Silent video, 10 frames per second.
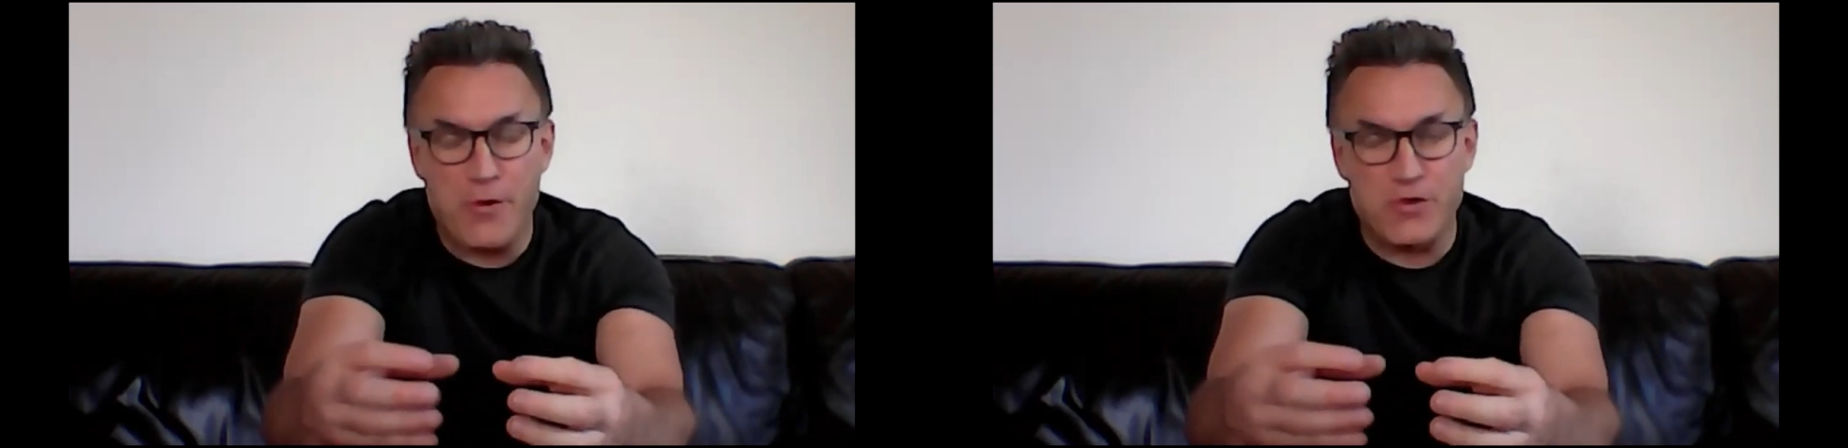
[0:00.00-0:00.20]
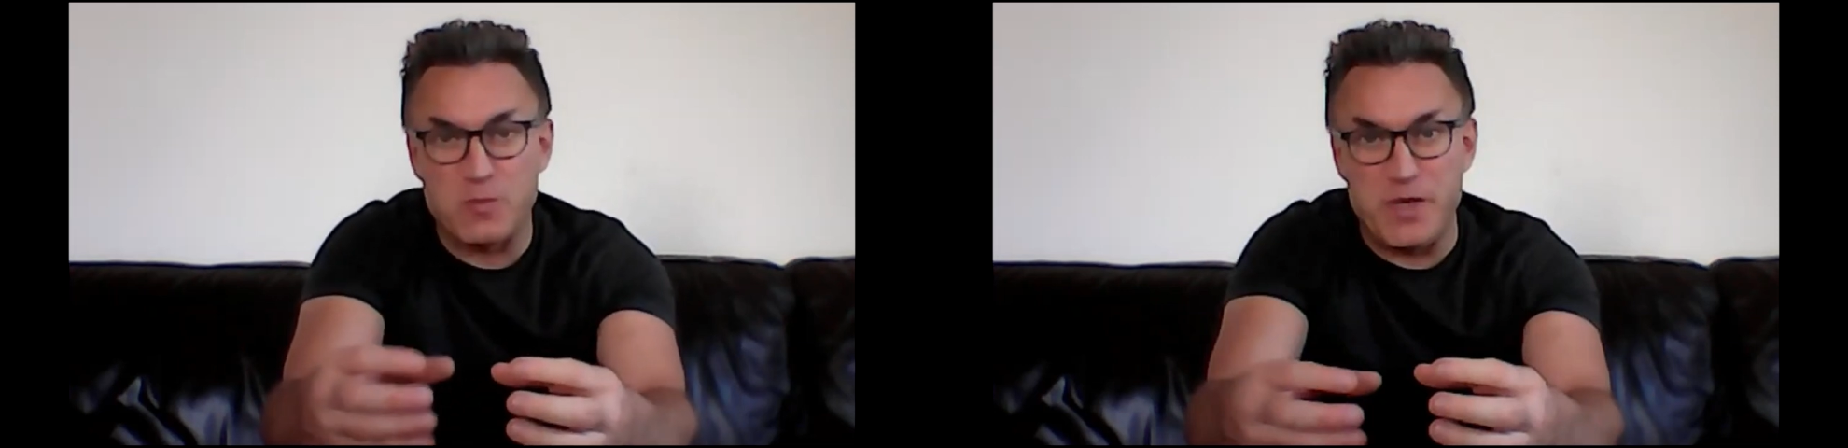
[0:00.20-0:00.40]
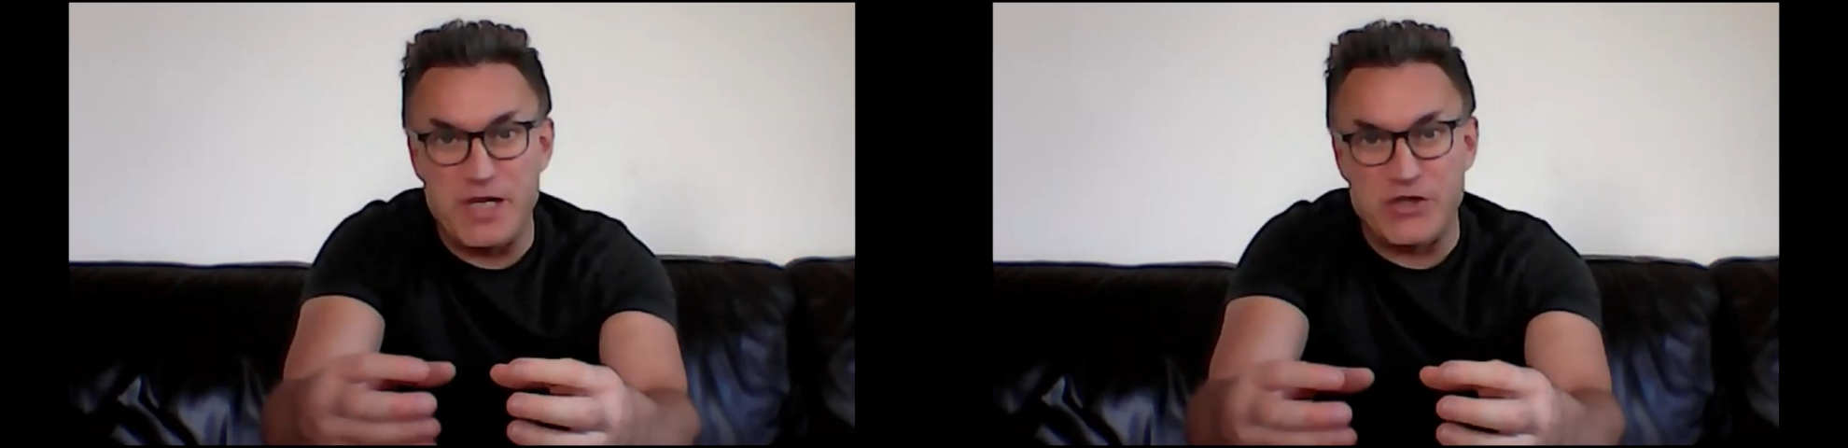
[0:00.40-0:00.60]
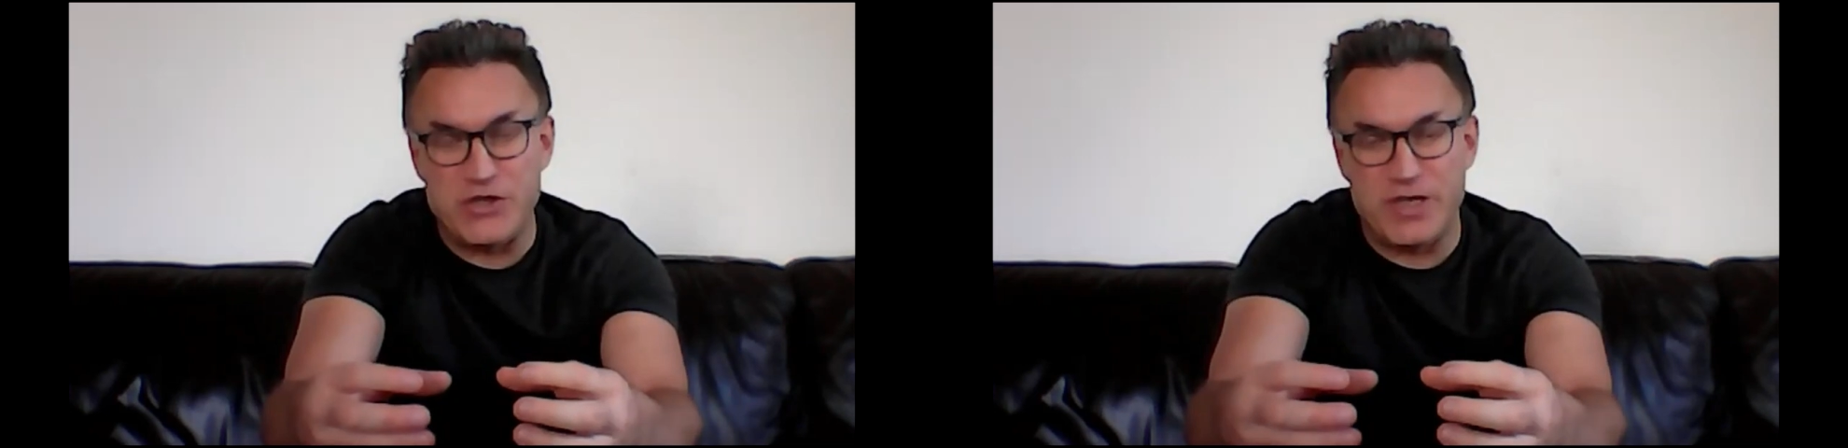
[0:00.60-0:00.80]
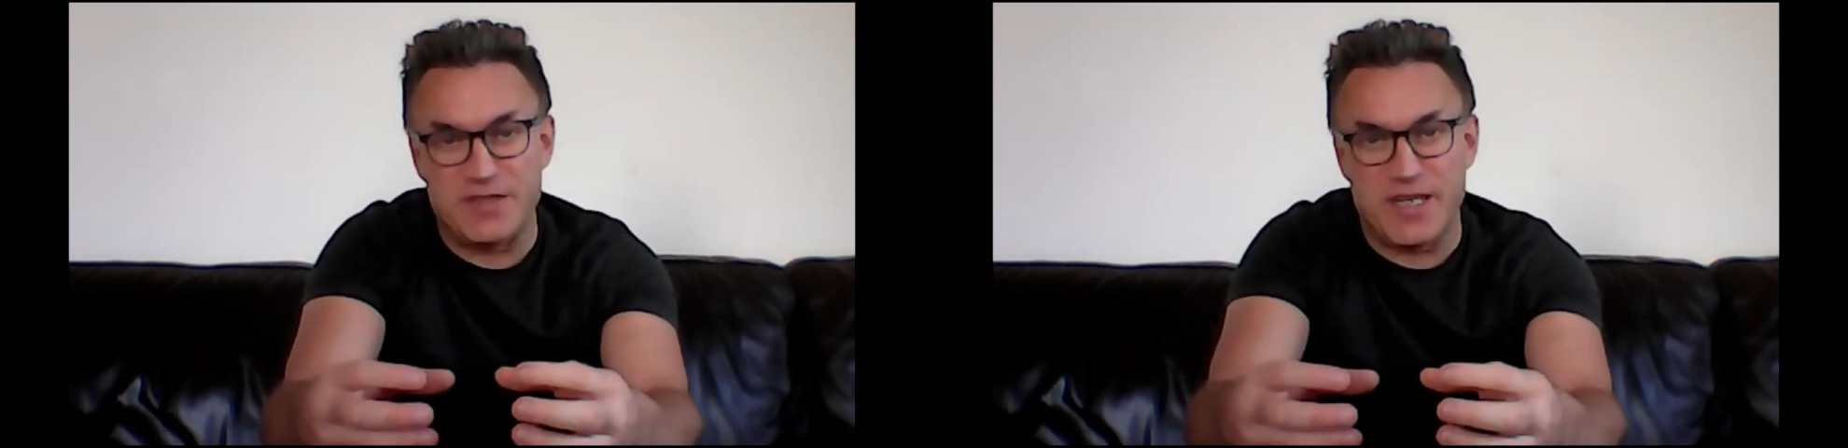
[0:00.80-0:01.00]
of
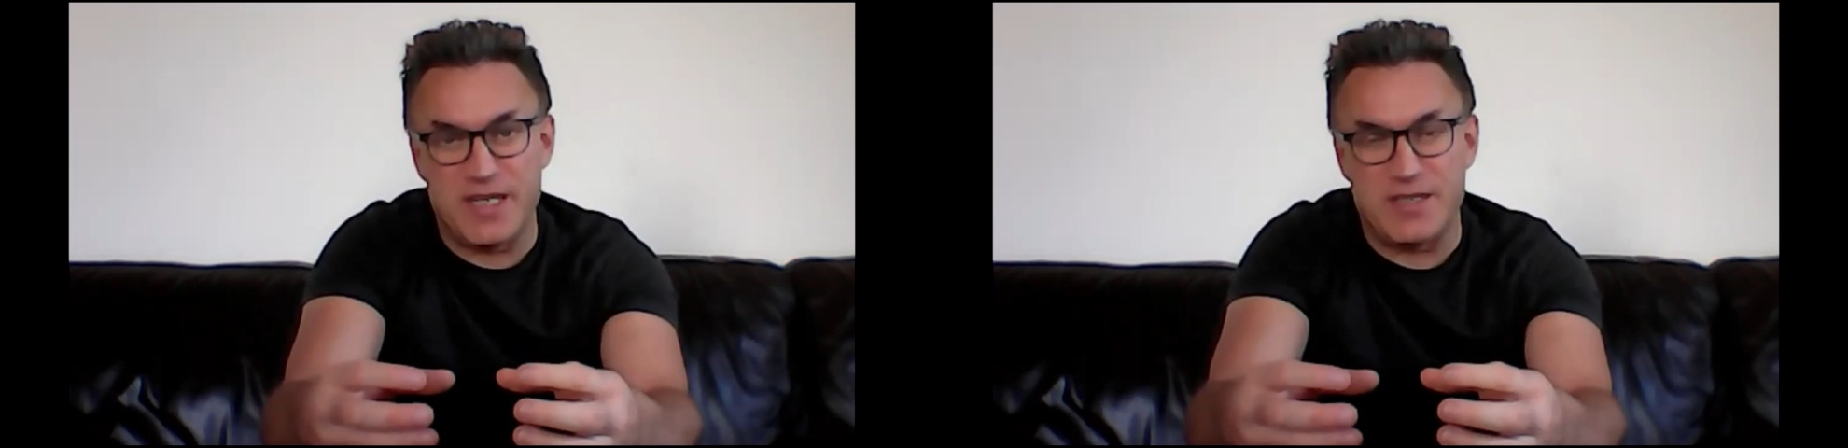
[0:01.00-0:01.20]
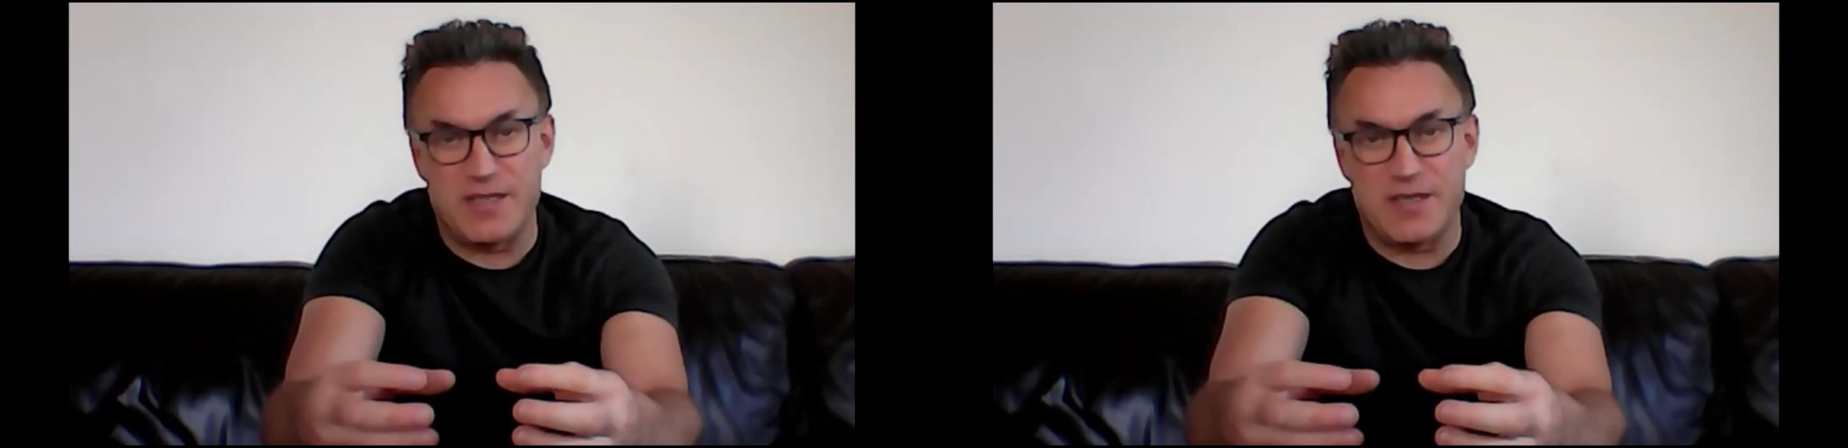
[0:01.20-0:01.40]
speech is it?